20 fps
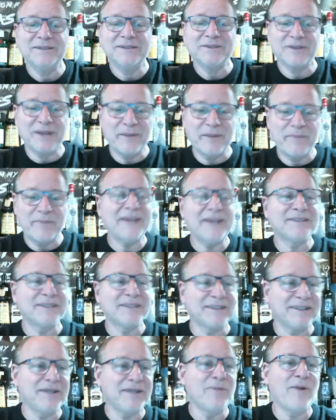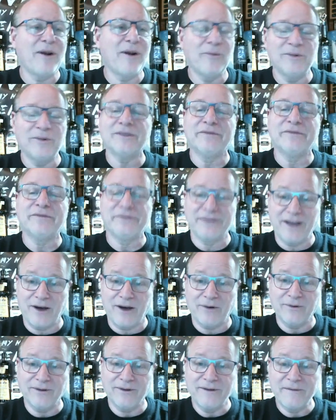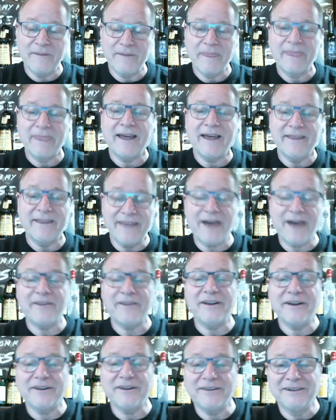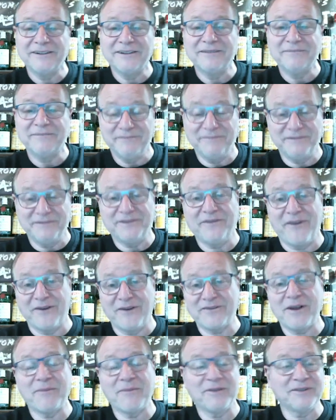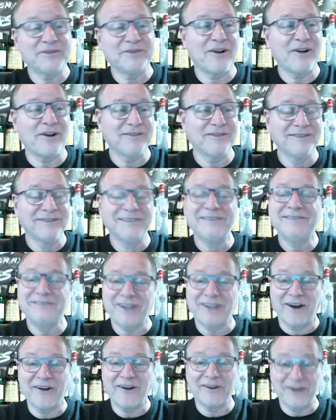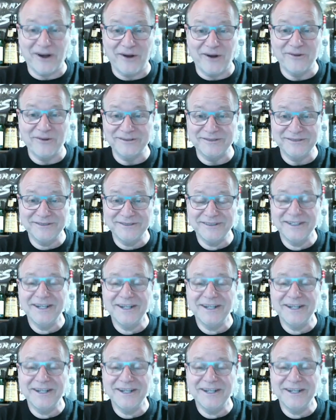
So they basically went with the flow. And now they're, as far as I'm concerned, turncoating.